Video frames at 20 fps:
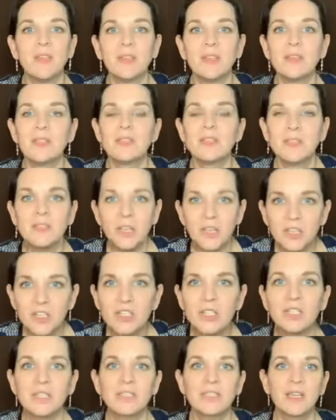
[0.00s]
It is
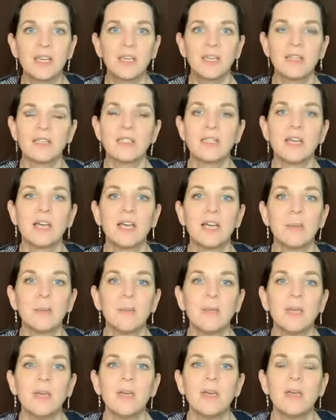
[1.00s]
such an exciting
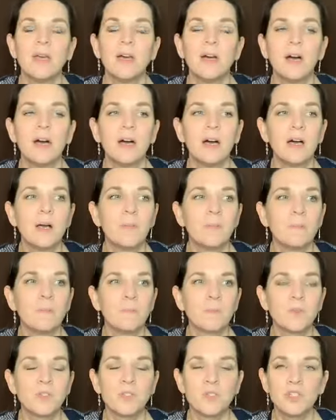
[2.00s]
time.
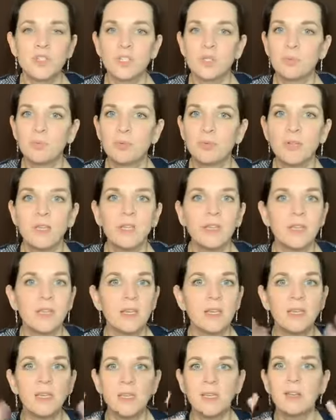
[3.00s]
So just breathe
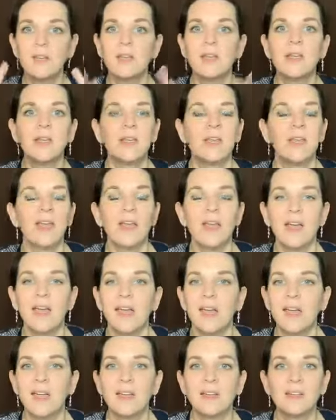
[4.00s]
in
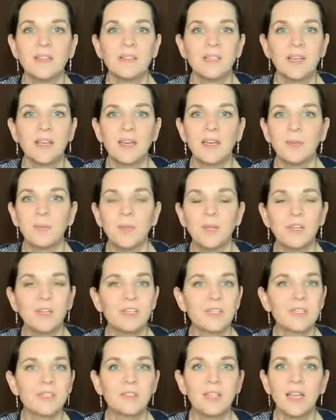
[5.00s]
and
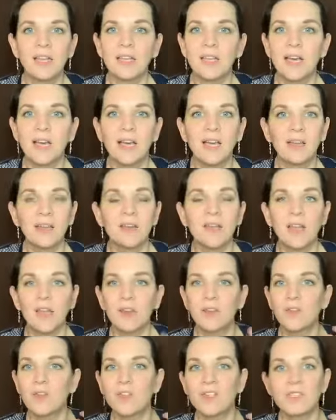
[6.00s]
just let God
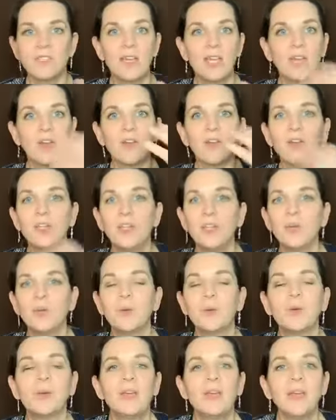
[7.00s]
kind of just carry
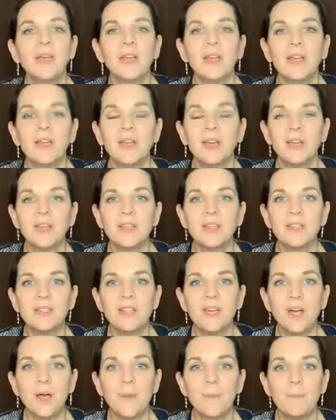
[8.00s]
you
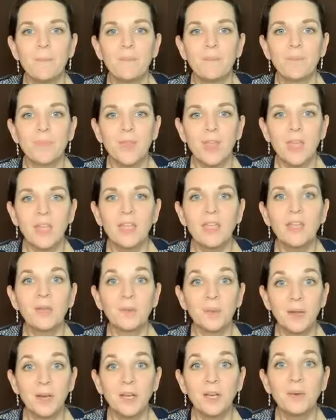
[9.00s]
and
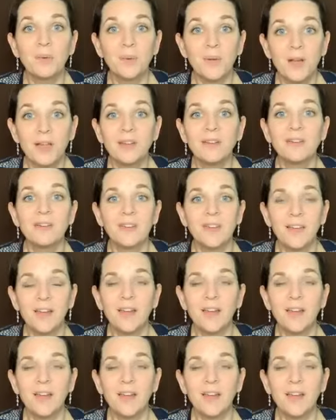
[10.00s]
get ready to run.